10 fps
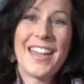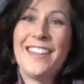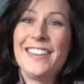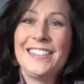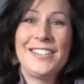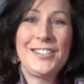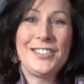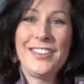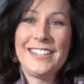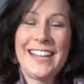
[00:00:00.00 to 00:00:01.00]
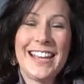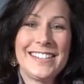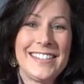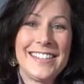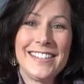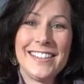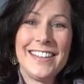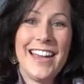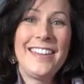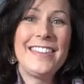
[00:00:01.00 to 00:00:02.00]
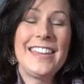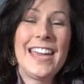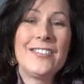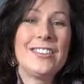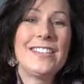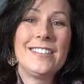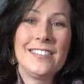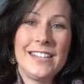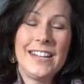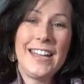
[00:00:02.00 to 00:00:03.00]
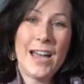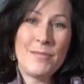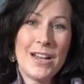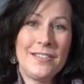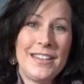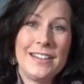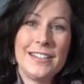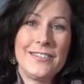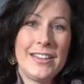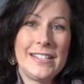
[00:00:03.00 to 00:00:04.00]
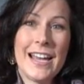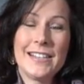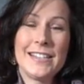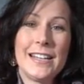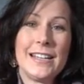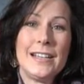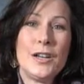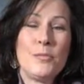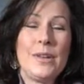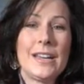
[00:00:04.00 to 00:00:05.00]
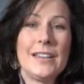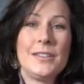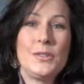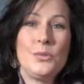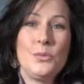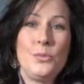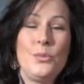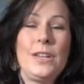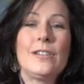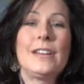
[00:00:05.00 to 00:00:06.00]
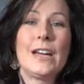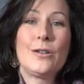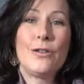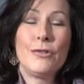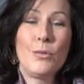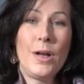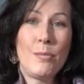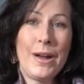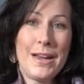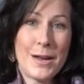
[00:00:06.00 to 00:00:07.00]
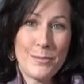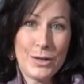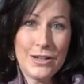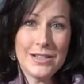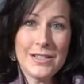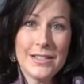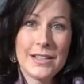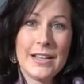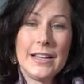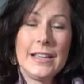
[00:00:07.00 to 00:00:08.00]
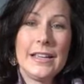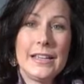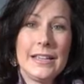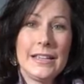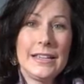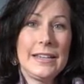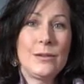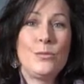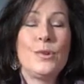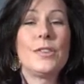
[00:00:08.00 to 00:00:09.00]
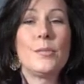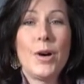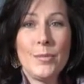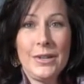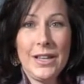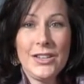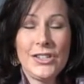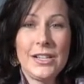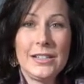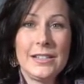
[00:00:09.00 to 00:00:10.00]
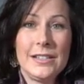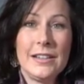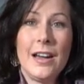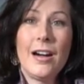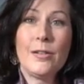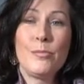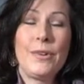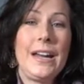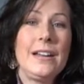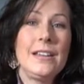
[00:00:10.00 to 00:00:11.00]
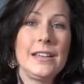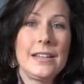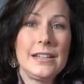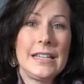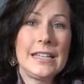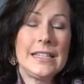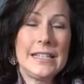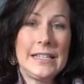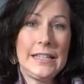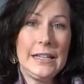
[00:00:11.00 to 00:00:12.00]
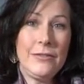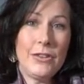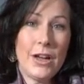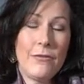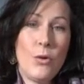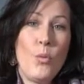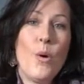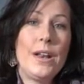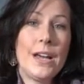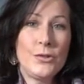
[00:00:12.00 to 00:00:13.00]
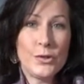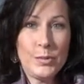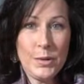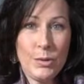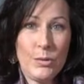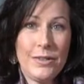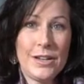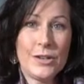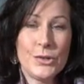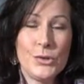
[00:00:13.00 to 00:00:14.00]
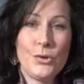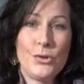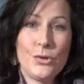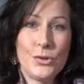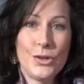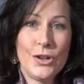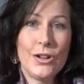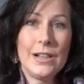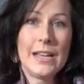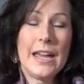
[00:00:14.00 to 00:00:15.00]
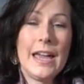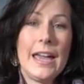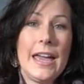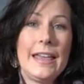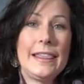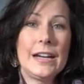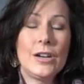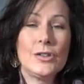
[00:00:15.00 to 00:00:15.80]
I think Tinder's fantastic. I think every single dating app out there is fantastic because we are now overwhelmed by numbers with our population. Our brain can conceive of one hundred people within our social circle, and there